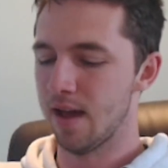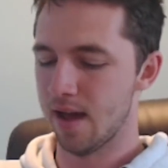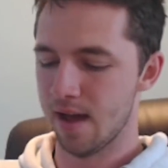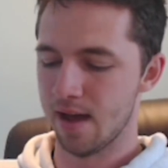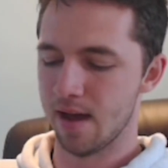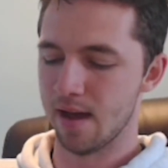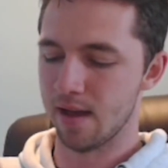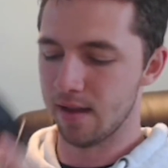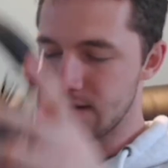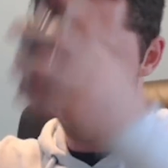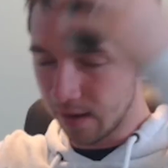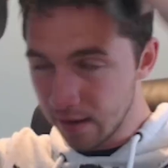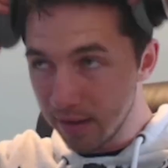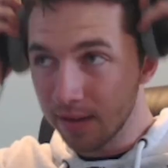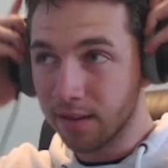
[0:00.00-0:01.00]

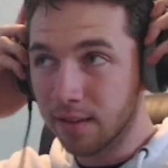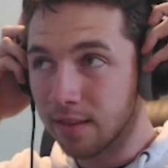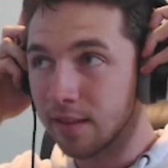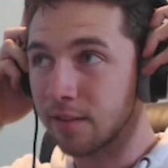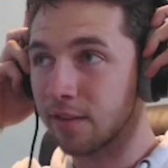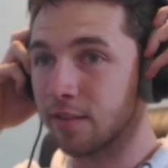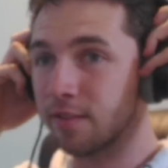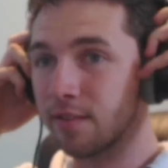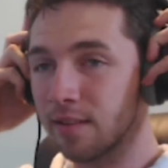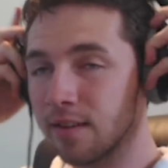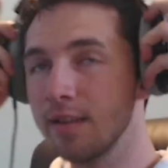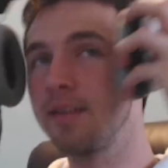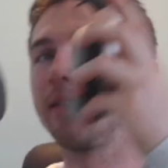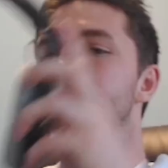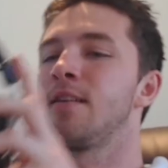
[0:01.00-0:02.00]
Like, they're just...
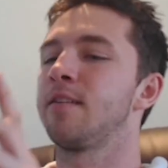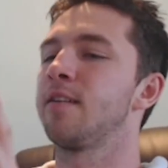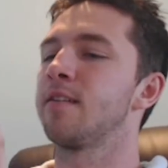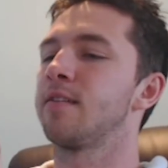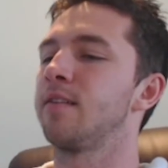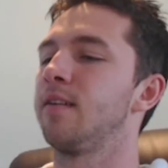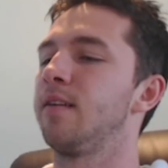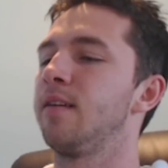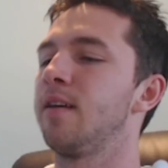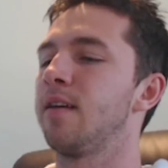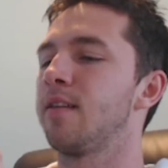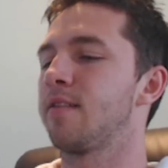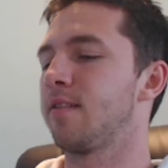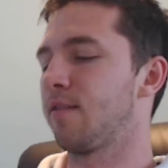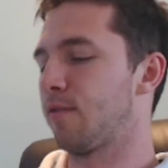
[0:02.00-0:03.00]
This is
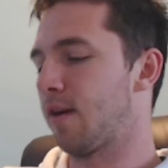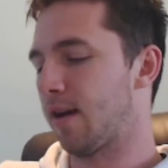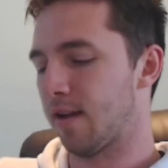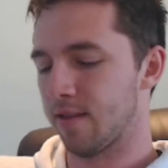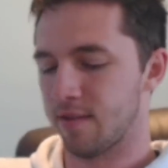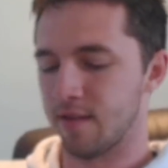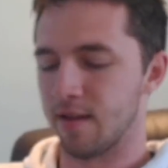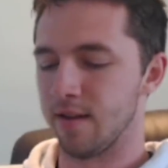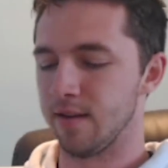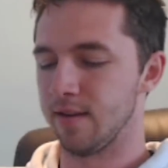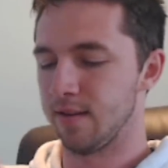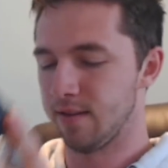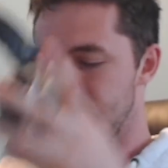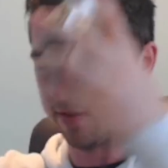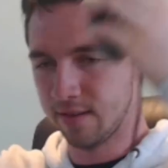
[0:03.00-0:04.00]
the right-hand side.
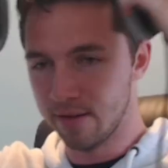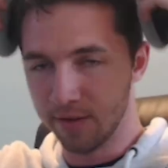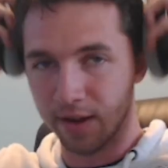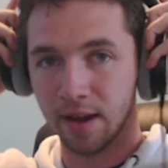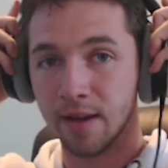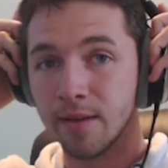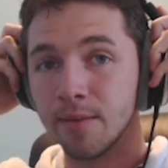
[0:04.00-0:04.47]
So there we go.